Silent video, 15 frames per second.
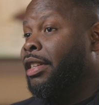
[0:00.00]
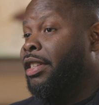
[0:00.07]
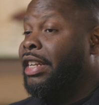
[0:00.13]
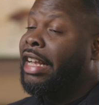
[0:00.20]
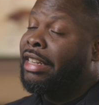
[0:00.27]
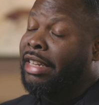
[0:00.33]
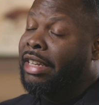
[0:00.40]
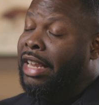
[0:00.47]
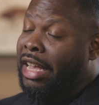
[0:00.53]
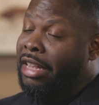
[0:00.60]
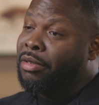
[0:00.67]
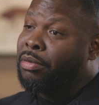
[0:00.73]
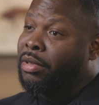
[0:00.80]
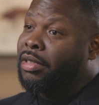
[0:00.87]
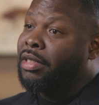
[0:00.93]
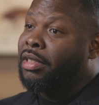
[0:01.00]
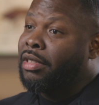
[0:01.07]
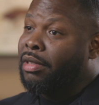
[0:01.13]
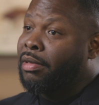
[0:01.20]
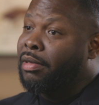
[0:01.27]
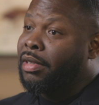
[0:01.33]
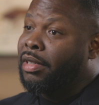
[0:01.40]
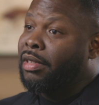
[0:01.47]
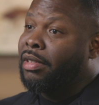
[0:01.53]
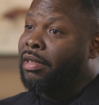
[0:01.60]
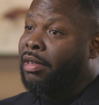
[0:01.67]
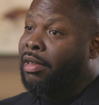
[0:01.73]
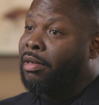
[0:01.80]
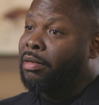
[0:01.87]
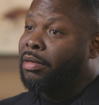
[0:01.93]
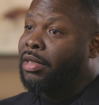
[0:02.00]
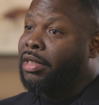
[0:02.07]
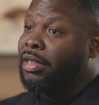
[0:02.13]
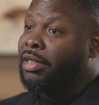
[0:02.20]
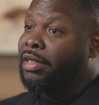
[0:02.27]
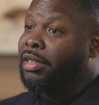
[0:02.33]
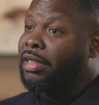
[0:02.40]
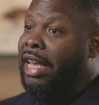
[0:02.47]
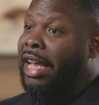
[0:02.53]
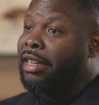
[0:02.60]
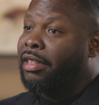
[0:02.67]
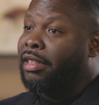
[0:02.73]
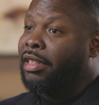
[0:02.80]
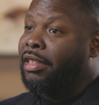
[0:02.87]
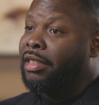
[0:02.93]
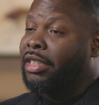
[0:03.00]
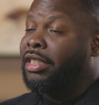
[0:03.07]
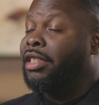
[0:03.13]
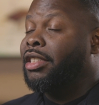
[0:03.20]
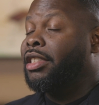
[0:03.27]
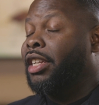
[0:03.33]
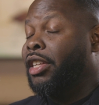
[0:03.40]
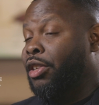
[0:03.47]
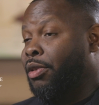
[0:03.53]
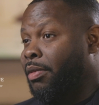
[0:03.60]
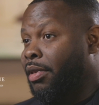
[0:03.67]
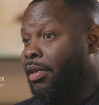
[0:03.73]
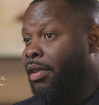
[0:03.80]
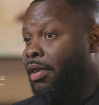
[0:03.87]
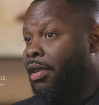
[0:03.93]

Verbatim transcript: she actually likes what she's doing. You know, she's actually, she's genuine.